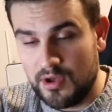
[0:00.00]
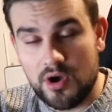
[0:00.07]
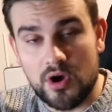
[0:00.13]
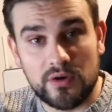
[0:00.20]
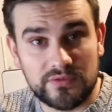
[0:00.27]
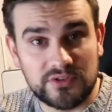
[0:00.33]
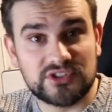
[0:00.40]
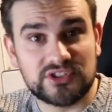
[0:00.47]

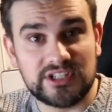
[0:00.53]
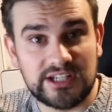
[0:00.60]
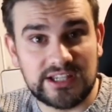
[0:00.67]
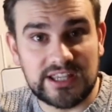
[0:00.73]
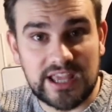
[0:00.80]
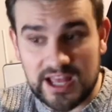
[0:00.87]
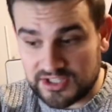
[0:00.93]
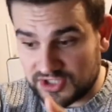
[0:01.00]
obviously
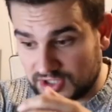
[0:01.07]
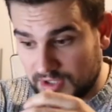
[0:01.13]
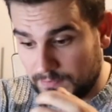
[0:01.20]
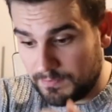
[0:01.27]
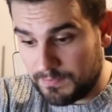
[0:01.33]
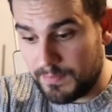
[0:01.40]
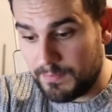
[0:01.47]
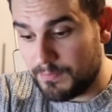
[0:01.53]
gets the
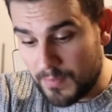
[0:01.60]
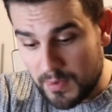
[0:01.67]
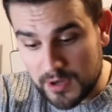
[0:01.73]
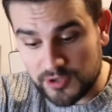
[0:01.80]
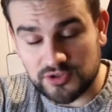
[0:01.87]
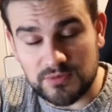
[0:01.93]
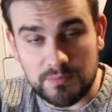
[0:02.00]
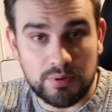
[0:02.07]

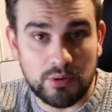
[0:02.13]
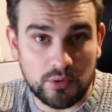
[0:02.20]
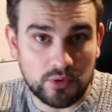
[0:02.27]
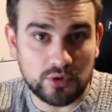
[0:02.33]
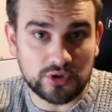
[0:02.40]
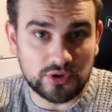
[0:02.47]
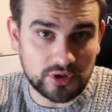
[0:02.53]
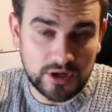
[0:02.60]
most
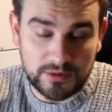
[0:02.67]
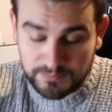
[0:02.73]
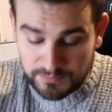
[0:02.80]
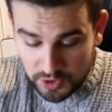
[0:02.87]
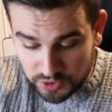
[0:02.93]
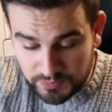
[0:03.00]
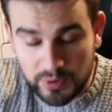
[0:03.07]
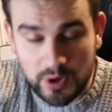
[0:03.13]
important and
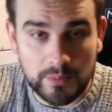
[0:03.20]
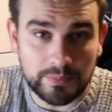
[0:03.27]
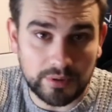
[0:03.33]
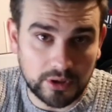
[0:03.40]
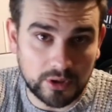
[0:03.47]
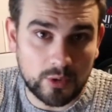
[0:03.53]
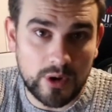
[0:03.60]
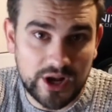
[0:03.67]
most
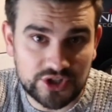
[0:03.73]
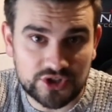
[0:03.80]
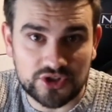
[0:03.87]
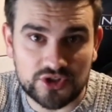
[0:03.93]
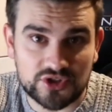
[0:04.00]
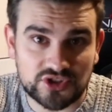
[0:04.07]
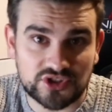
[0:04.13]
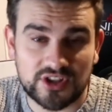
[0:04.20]
popular
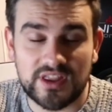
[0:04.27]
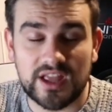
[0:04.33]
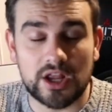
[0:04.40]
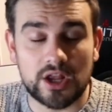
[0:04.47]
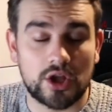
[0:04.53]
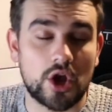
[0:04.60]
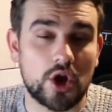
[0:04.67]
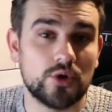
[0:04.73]
questions to
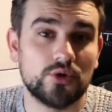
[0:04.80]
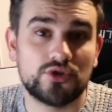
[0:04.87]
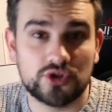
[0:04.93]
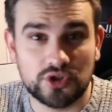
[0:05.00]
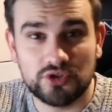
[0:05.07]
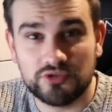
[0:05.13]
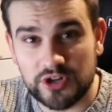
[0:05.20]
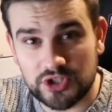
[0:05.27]
then go
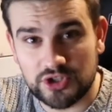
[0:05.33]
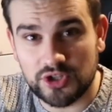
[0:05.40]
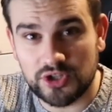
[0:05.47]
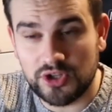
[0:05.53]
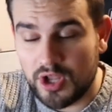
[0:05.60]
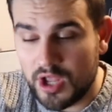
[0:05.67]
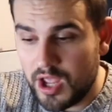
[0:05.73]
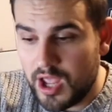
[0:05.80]
to Richard.